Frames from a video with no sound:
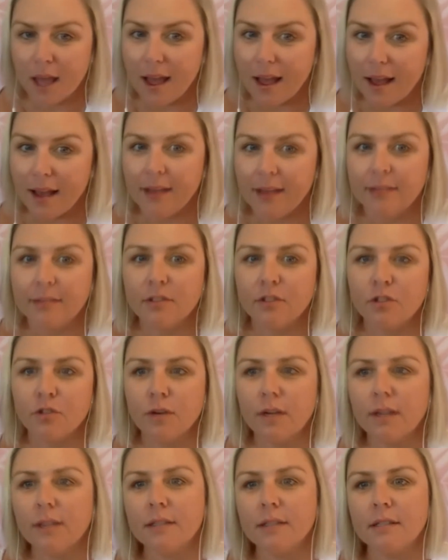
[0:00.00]
ads
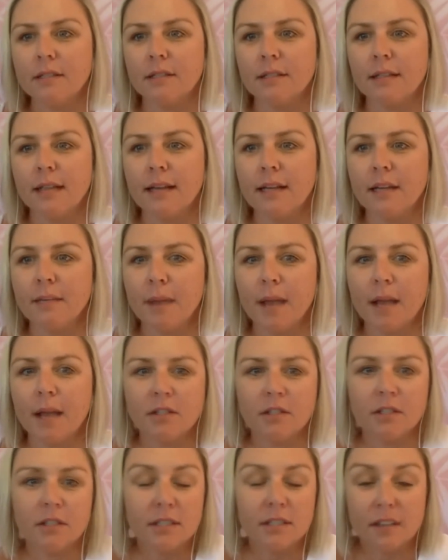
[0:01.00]
directly to the landing page
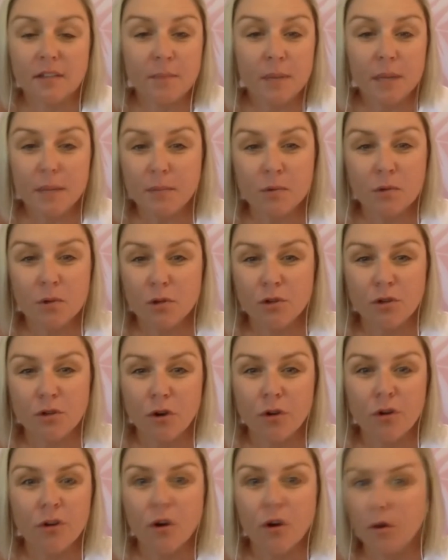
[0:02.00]
and just have people who
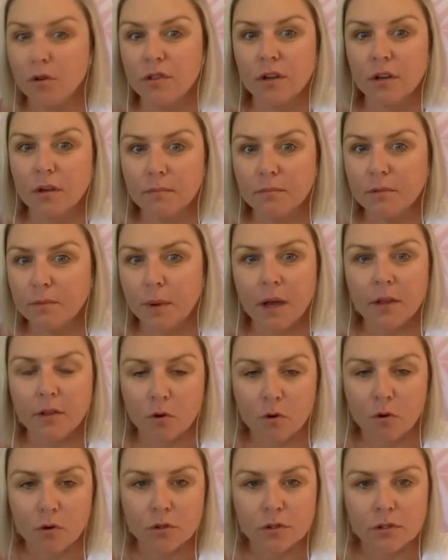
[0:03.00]
don't know them buy the
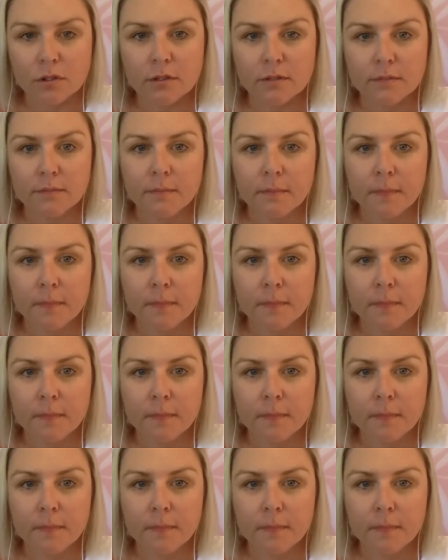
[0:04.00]
course.